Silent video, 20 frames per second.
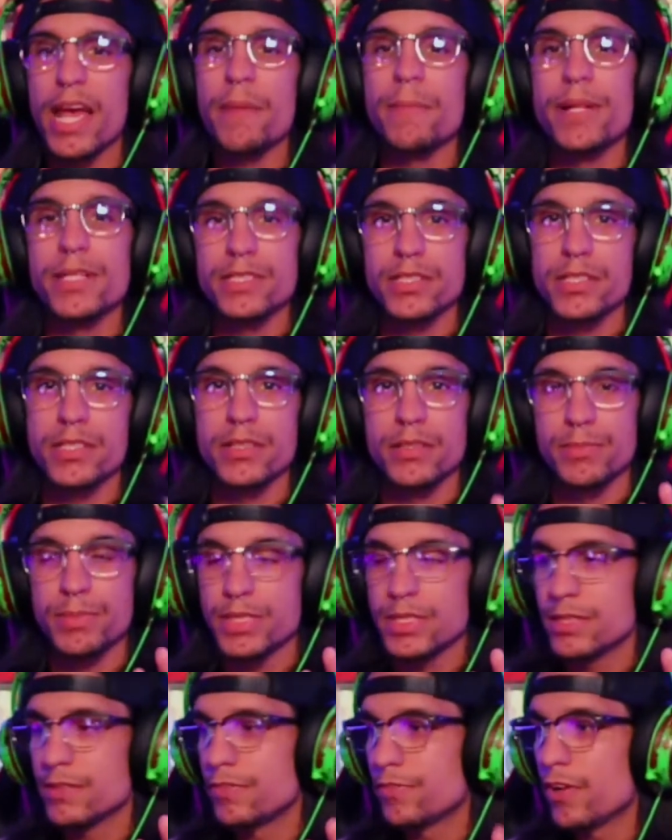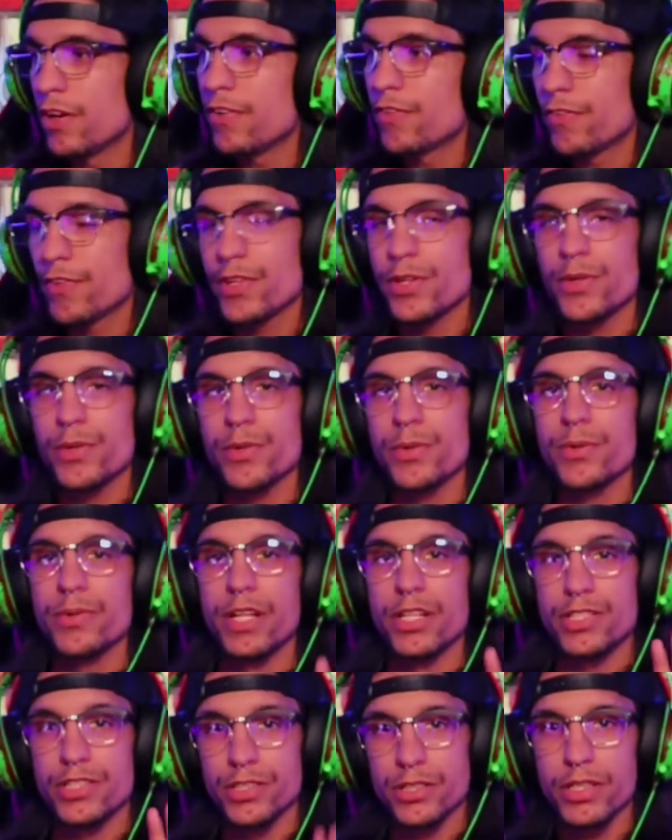that's going to be fun for you,
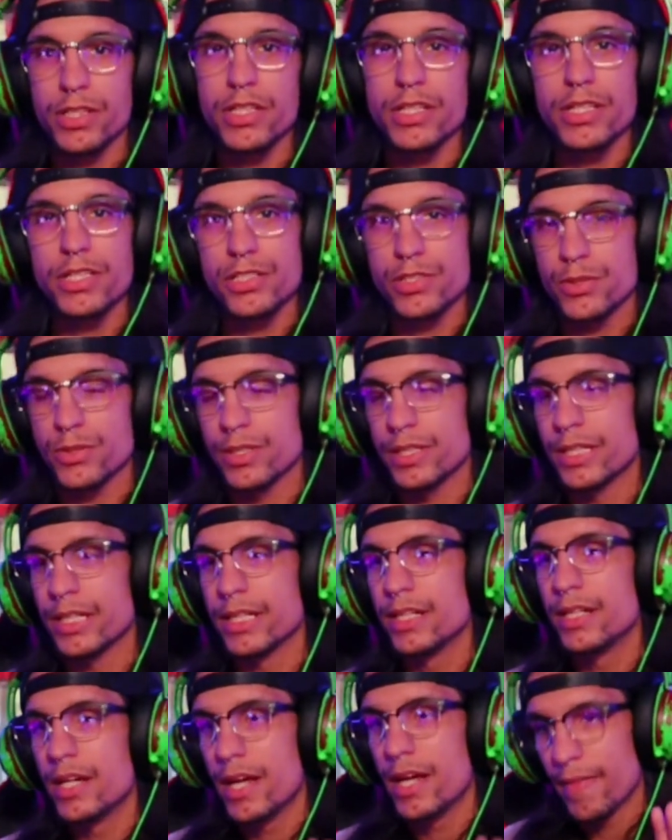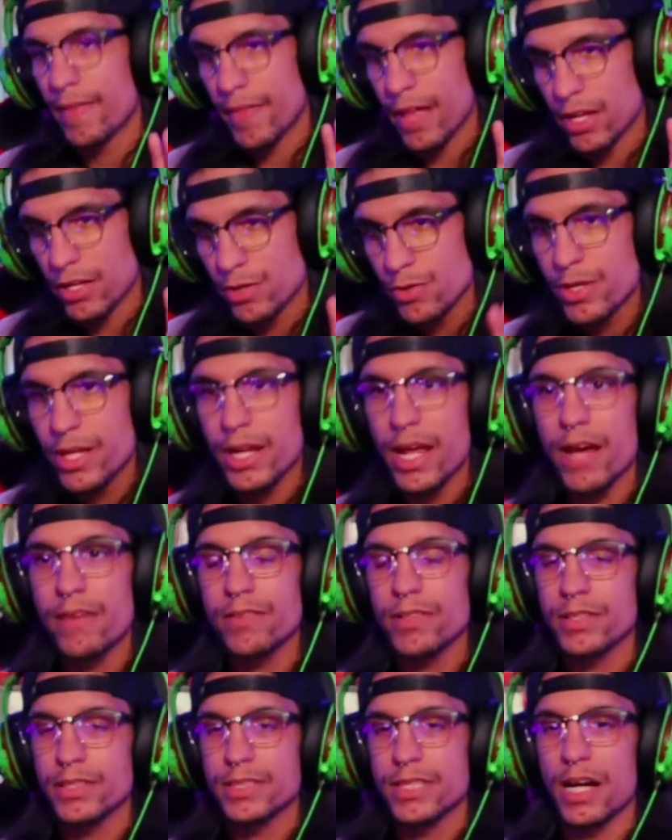that you're going to enjoy, that you can have a
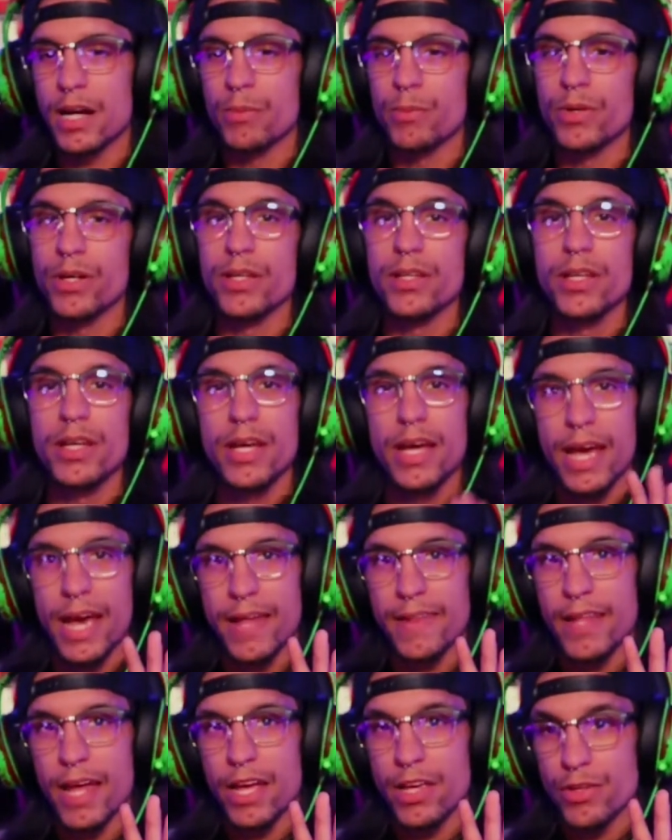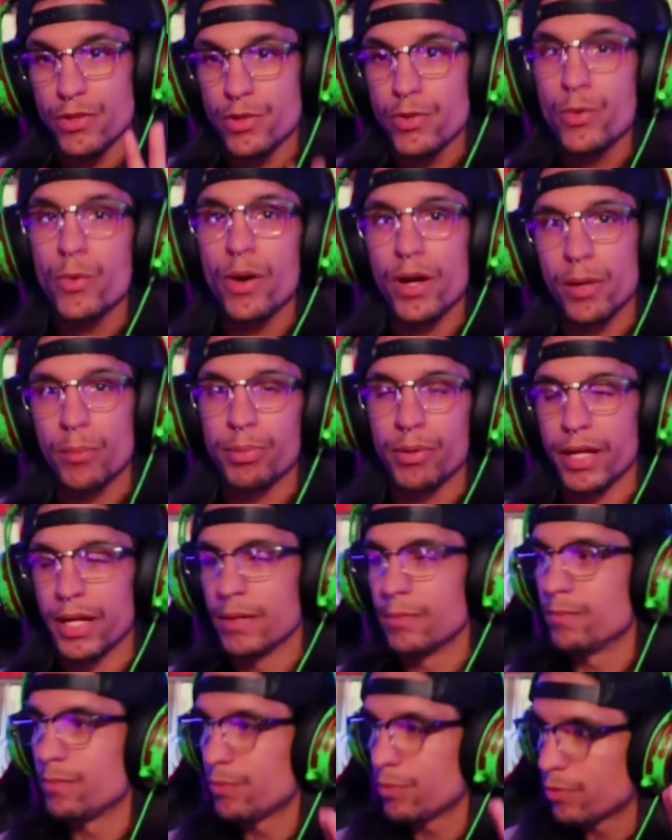good time with, and that you want to play.
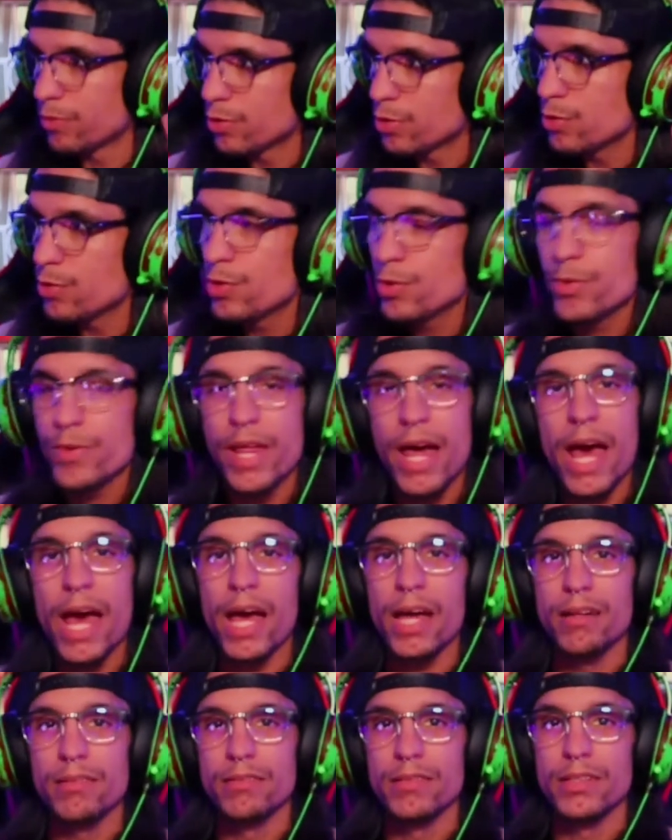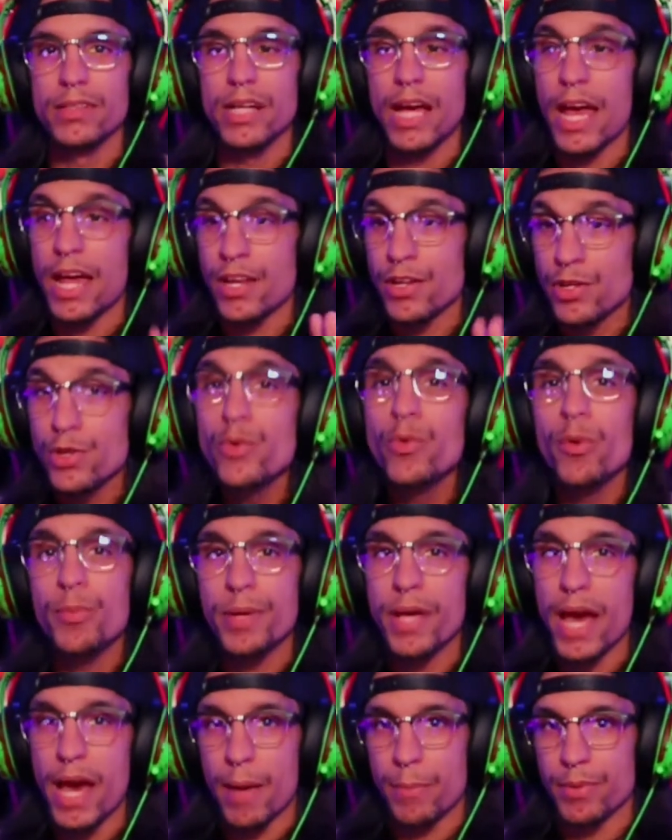You do that and you will
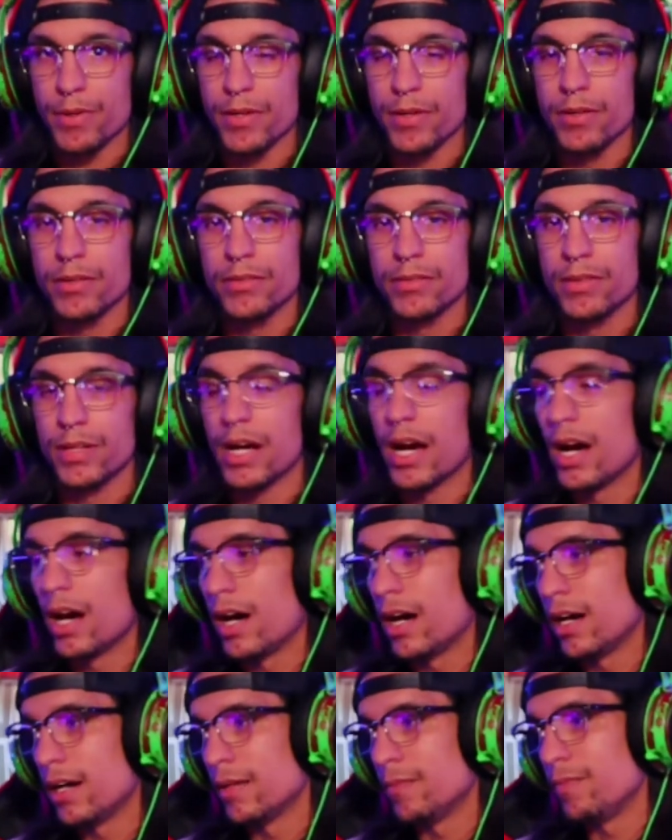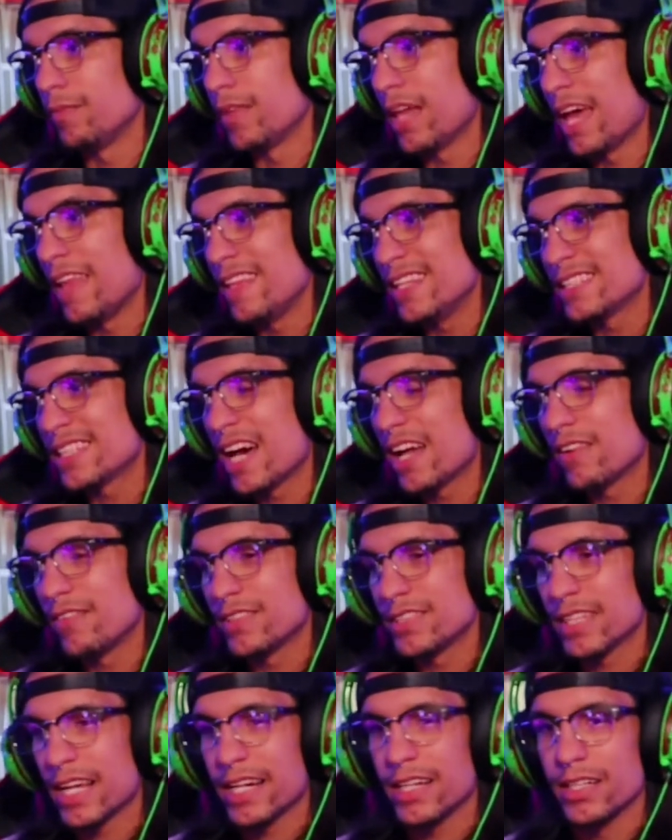be happier. And this kind of
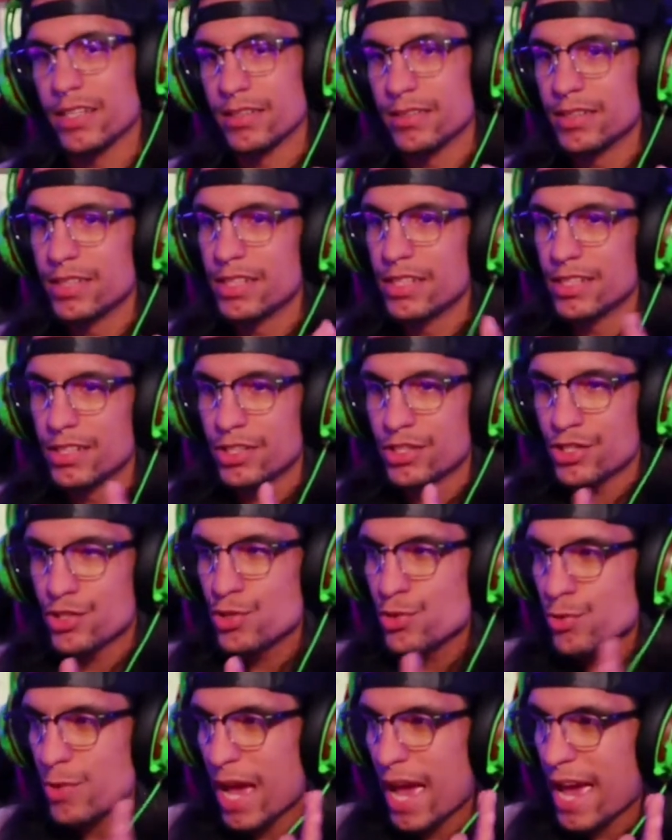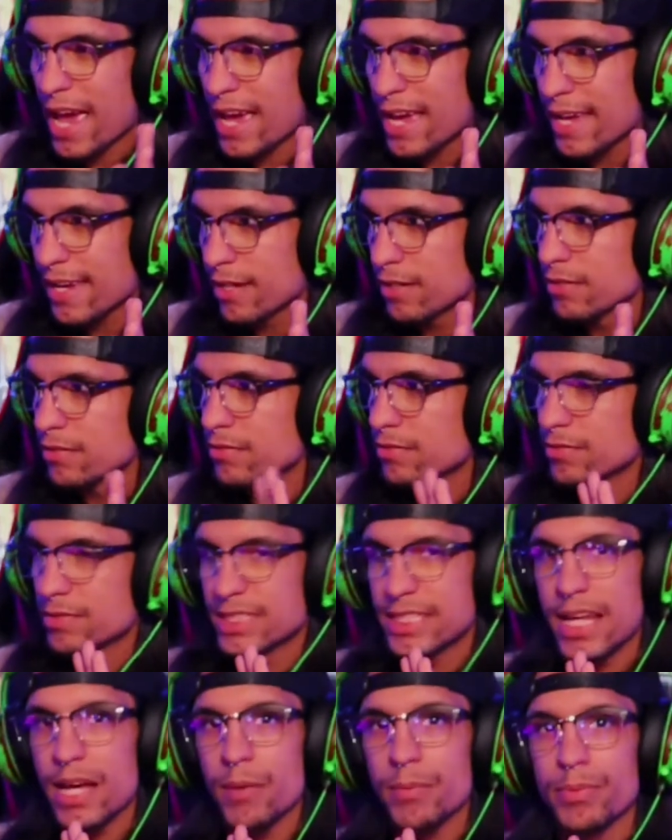is like a 2A
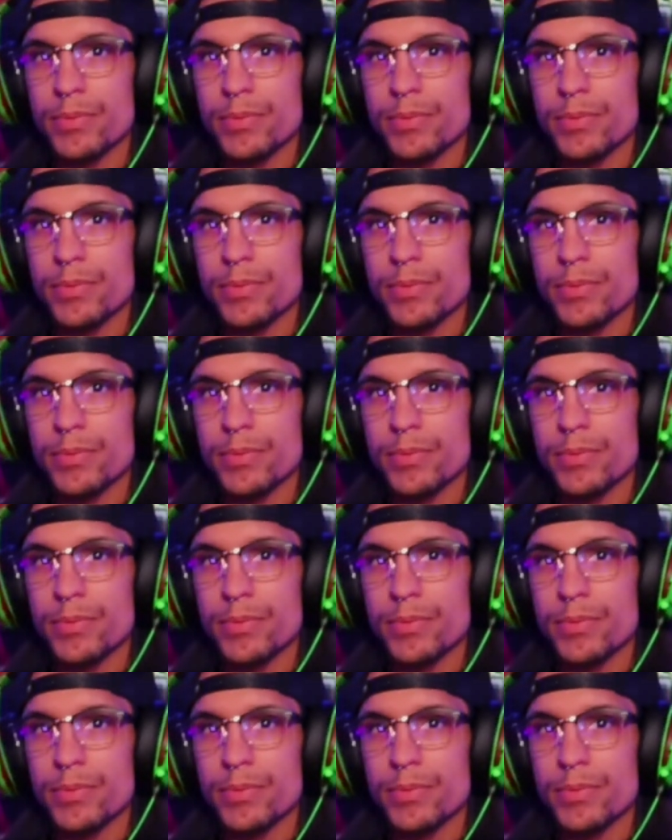step,